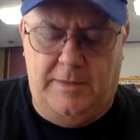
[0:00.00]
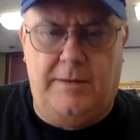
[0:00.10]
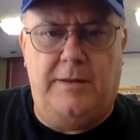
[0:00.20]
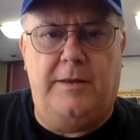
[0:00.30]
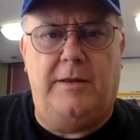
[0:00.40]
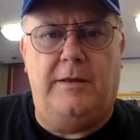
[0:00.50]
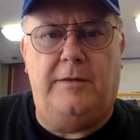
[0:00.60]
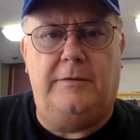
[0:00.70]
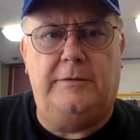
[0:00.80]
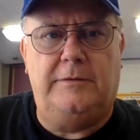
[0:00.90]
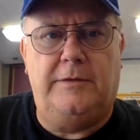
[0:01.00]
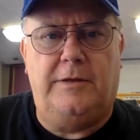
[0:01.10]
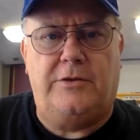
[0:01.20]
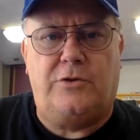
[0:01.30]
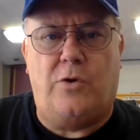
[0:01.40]
The
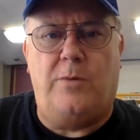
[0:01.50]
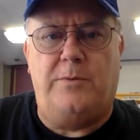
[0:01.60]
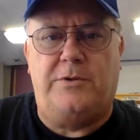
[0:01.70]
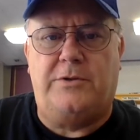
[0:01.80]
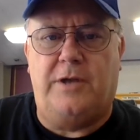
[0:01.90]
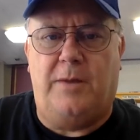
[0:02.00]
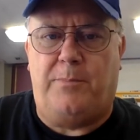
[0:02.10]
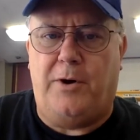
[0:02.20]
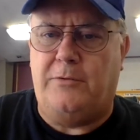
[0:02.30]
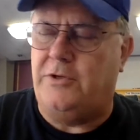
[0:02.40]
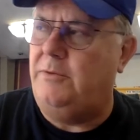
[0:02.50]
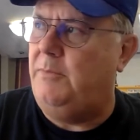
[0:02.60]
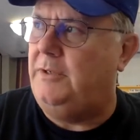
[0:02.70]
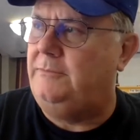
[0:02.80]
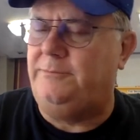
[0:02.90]
storm is approaching,
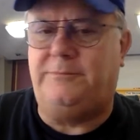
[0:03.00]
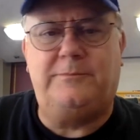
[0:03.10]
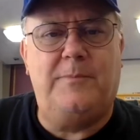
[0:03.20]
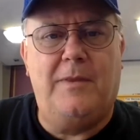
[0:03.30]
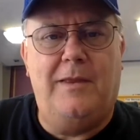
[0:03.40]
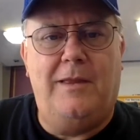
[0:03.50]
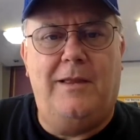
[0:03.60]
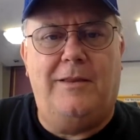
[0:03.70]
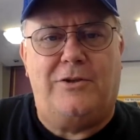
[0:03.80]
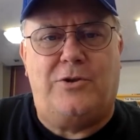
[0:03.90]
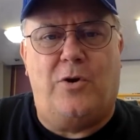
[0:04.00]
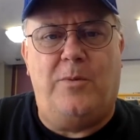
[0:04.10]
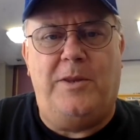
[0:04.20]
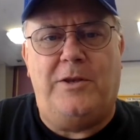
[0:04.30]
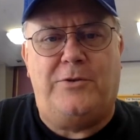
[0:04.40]
but the storm
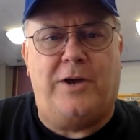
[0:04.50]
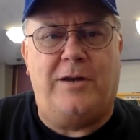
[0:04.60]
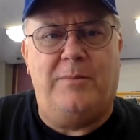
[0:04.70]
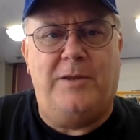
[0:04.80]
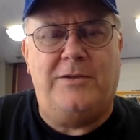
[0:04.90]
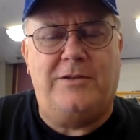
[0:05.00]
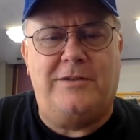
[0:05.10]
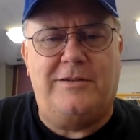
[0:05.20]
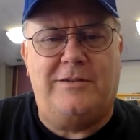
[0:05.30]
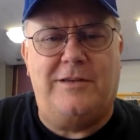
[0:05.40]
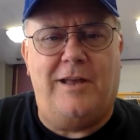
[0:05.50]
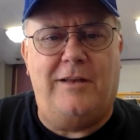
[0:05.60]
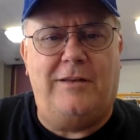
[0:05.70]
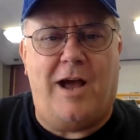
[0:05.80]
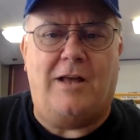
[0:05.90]
in the trucking business is
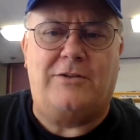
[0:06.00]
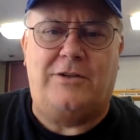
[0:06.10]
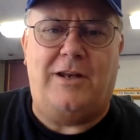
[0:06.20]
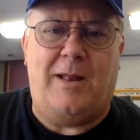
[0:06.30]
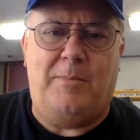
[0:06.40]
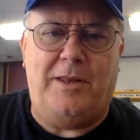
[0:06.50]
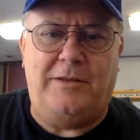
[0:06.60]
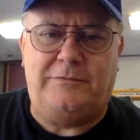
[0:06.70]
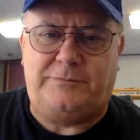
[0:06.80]
constant, I believe.